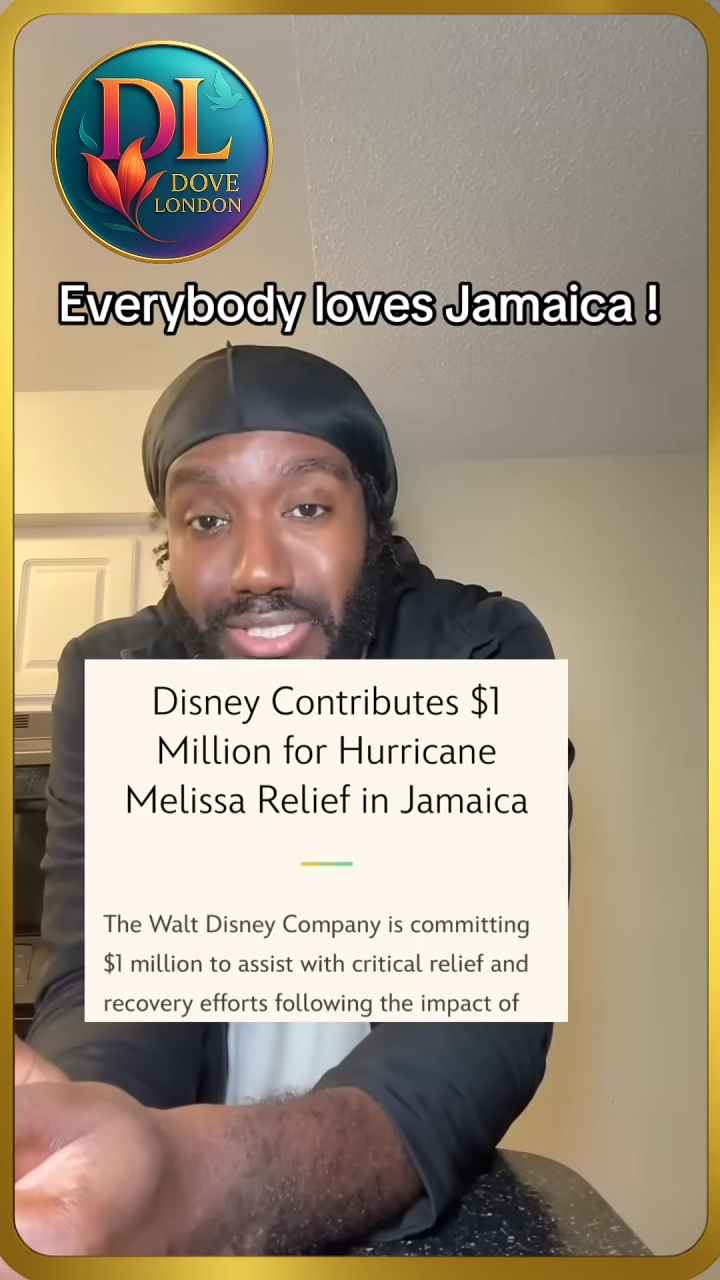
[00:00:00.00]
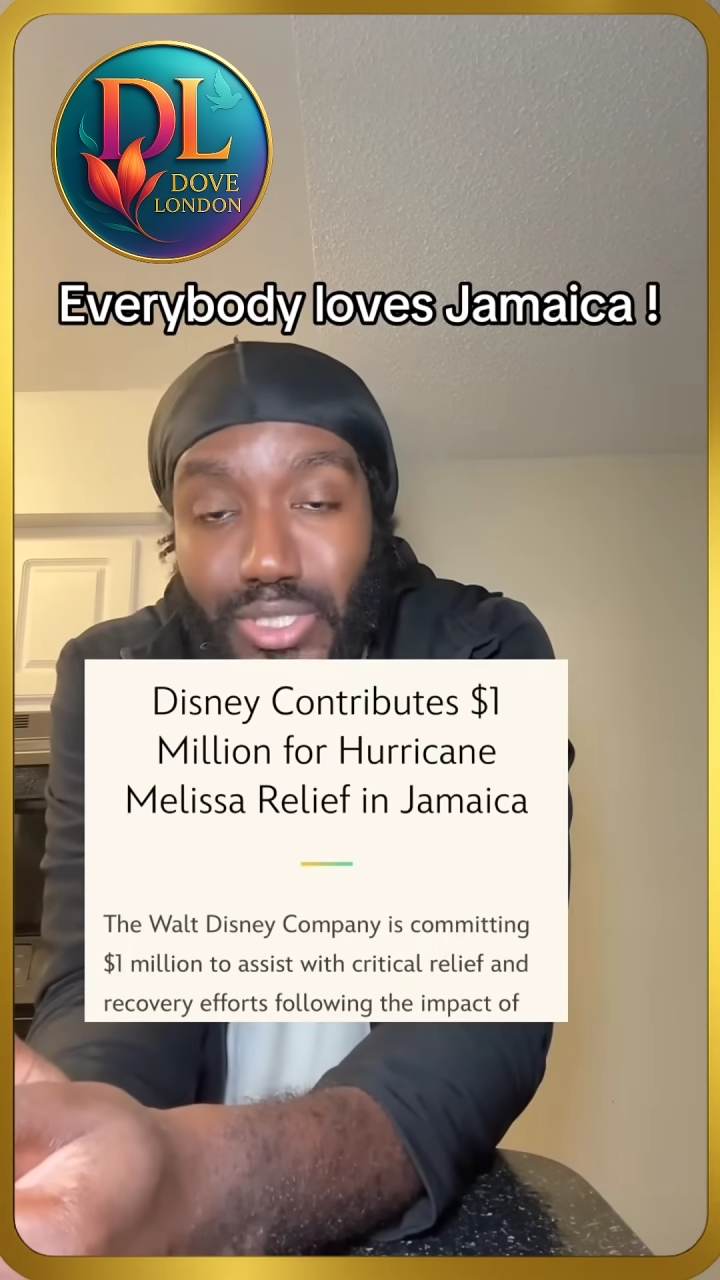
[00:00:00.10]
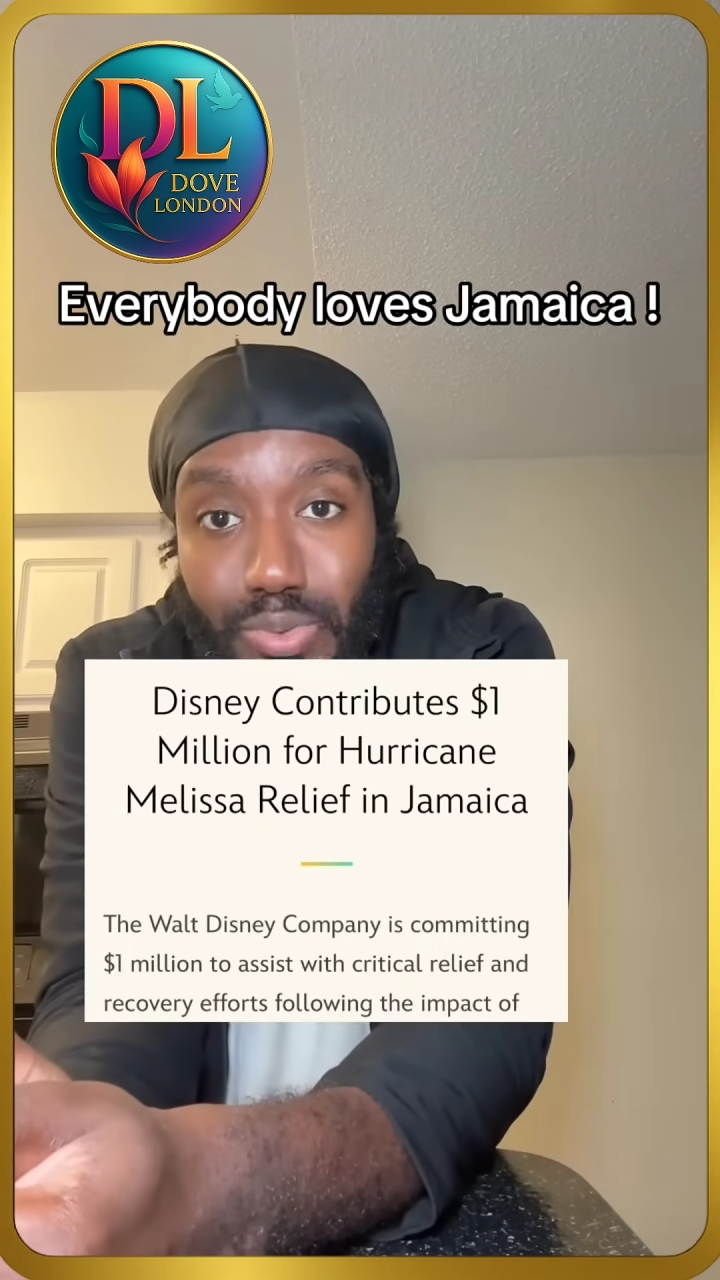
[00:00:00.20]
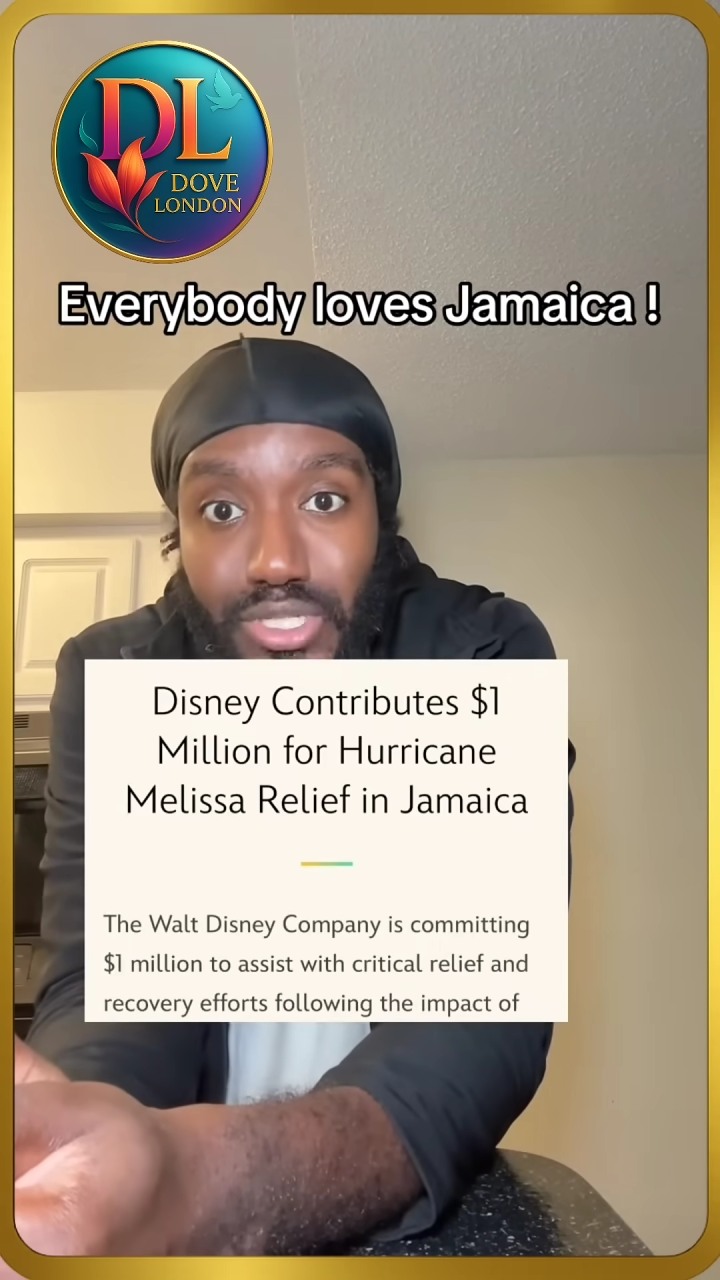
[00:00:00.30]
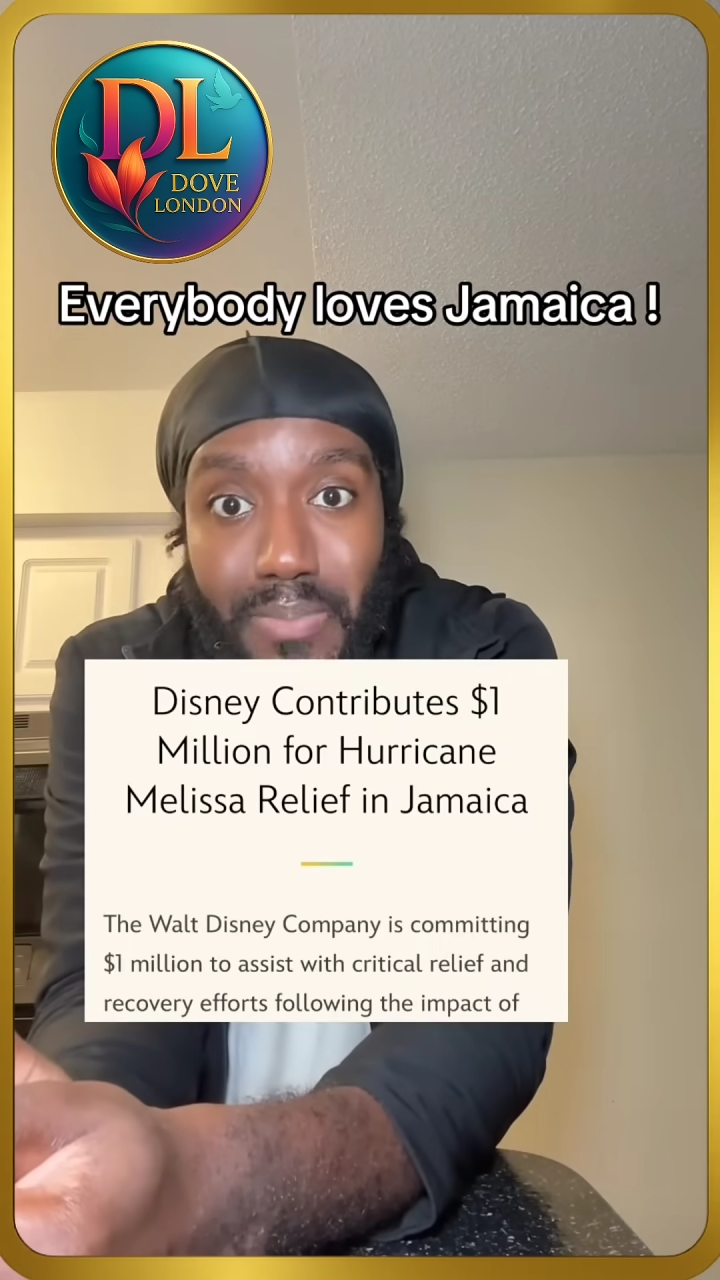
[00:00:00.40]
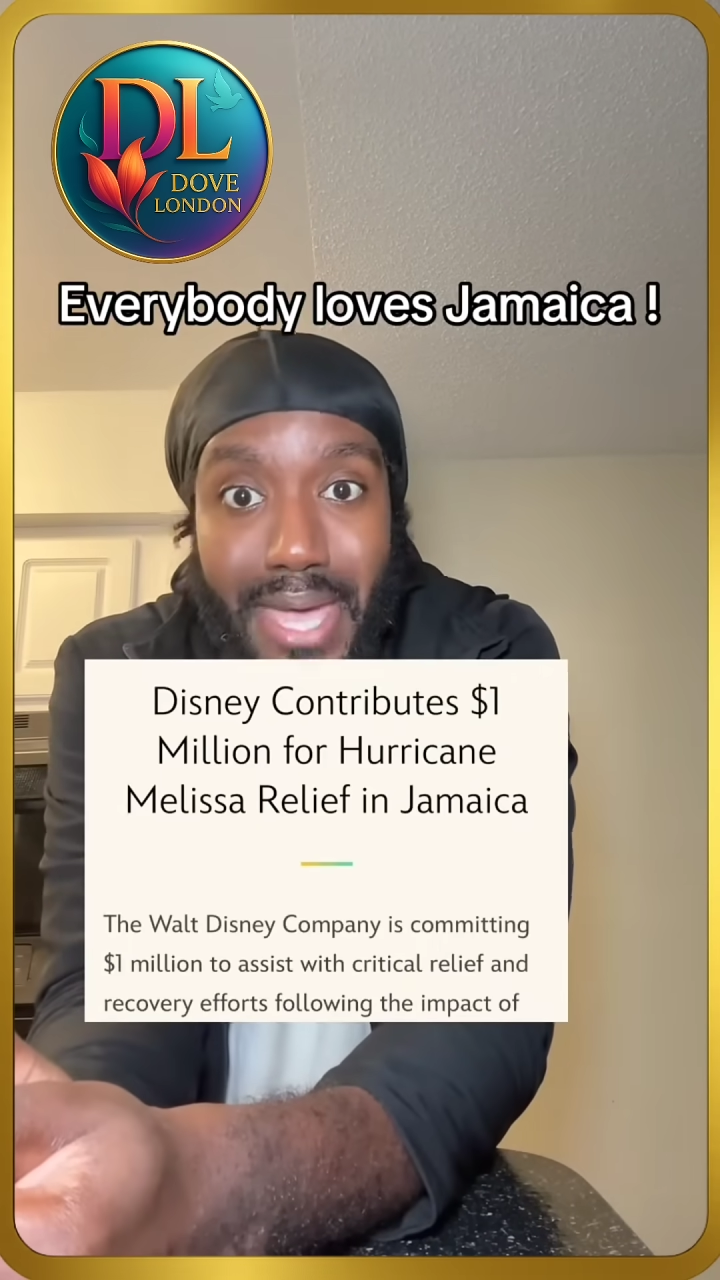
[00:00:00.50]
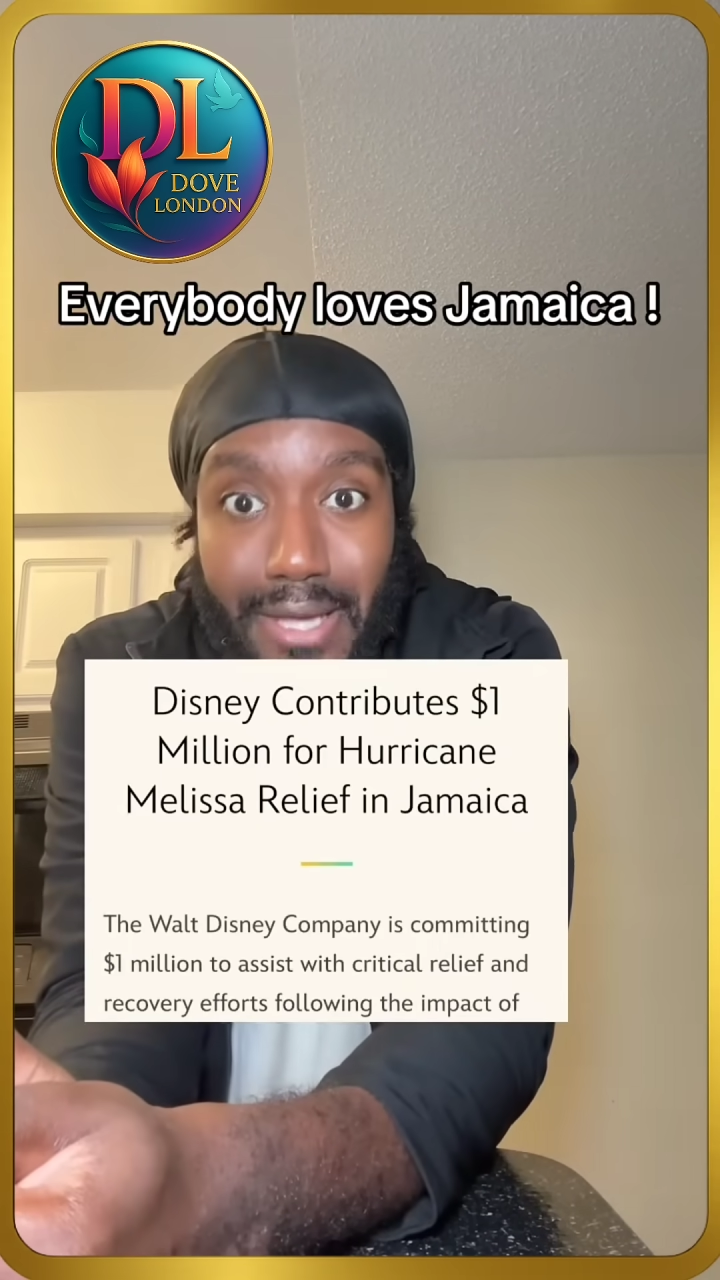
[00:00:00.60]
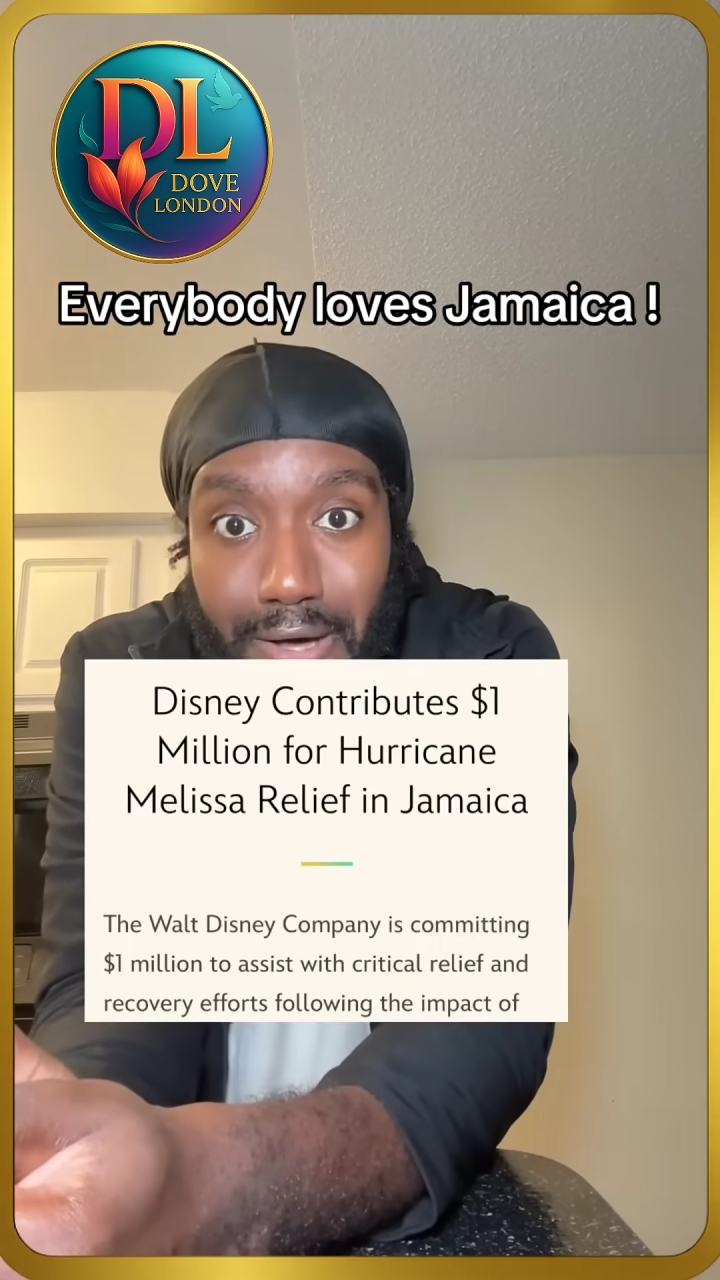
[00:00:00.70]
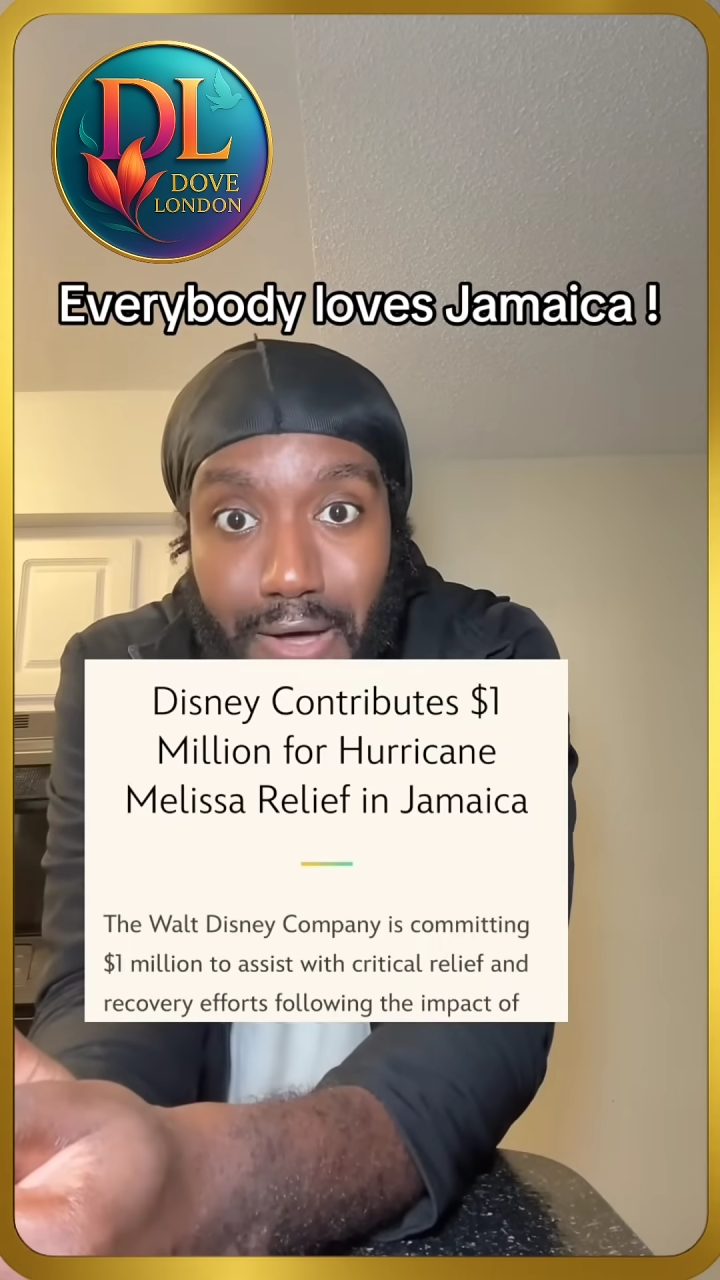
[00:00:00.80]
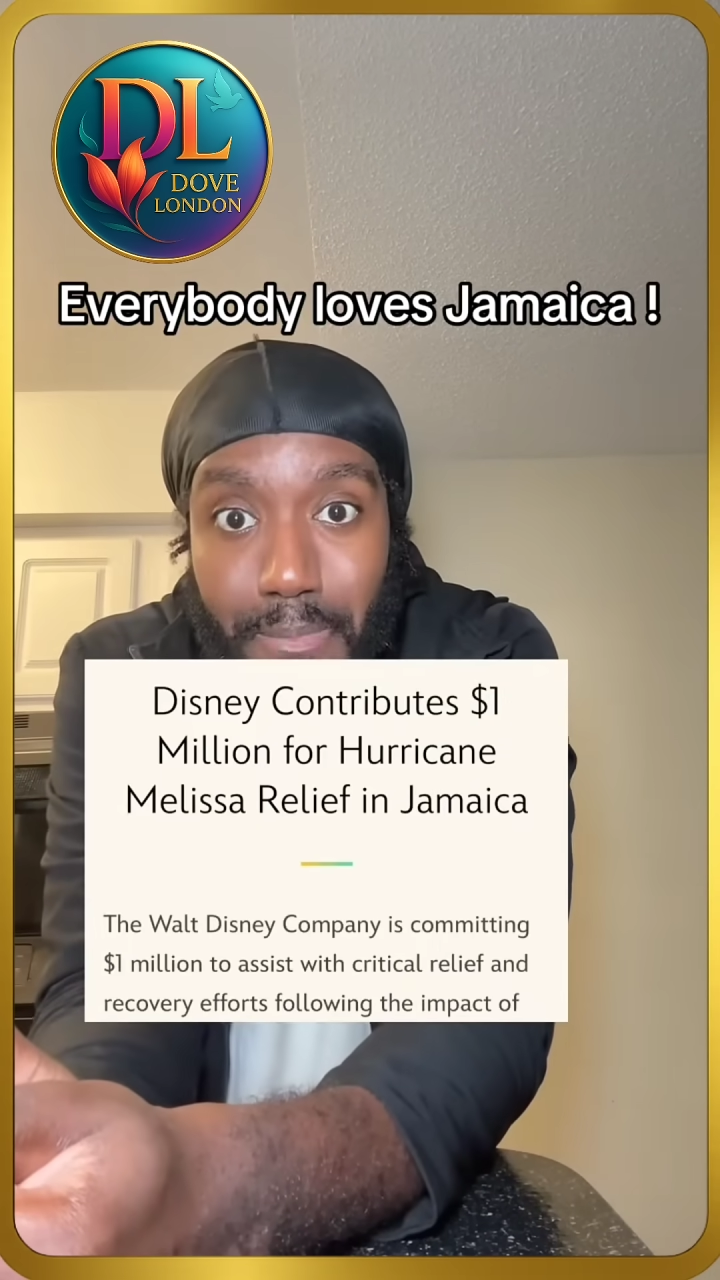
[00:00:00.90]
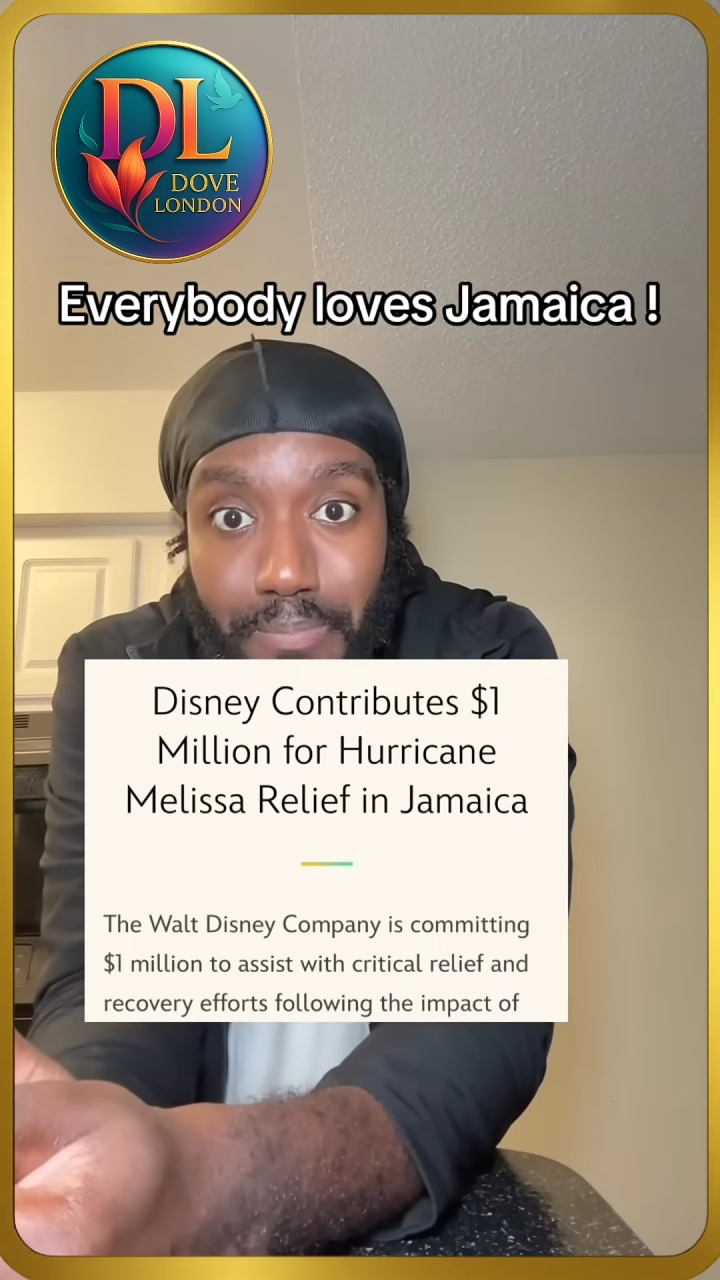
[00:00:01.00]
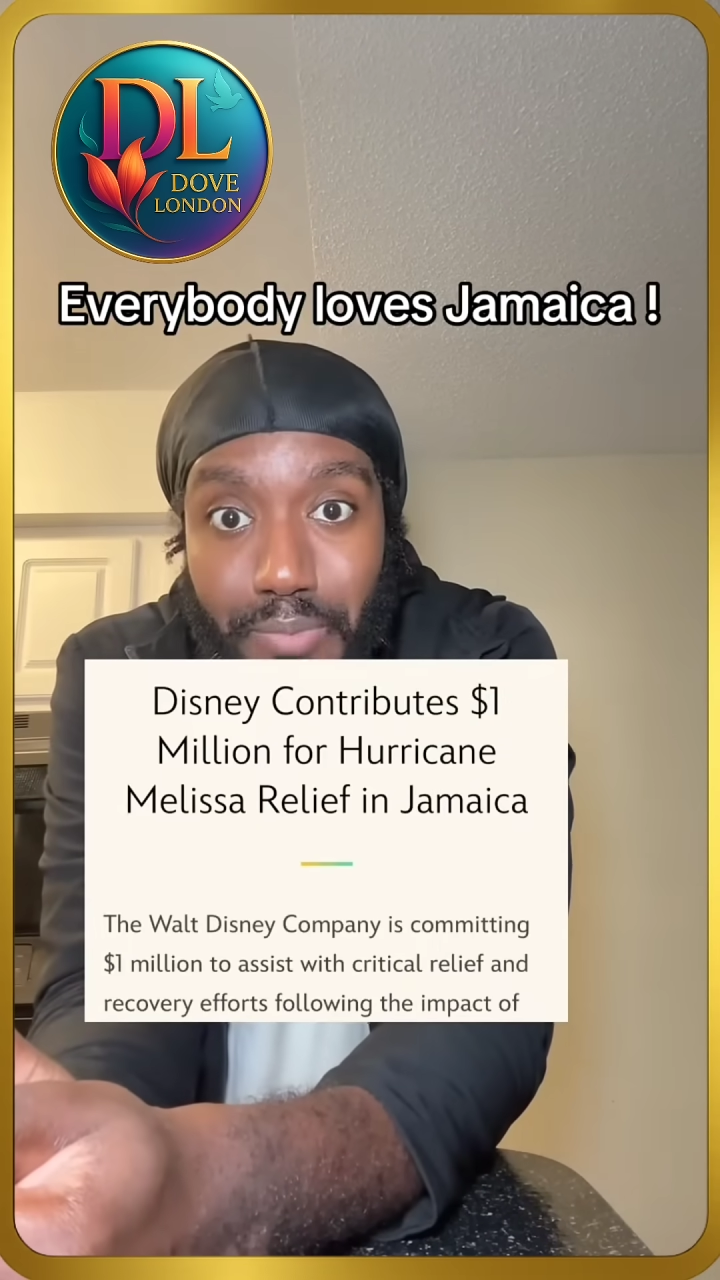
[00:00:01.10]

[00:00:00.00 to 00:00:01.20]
to Jamaica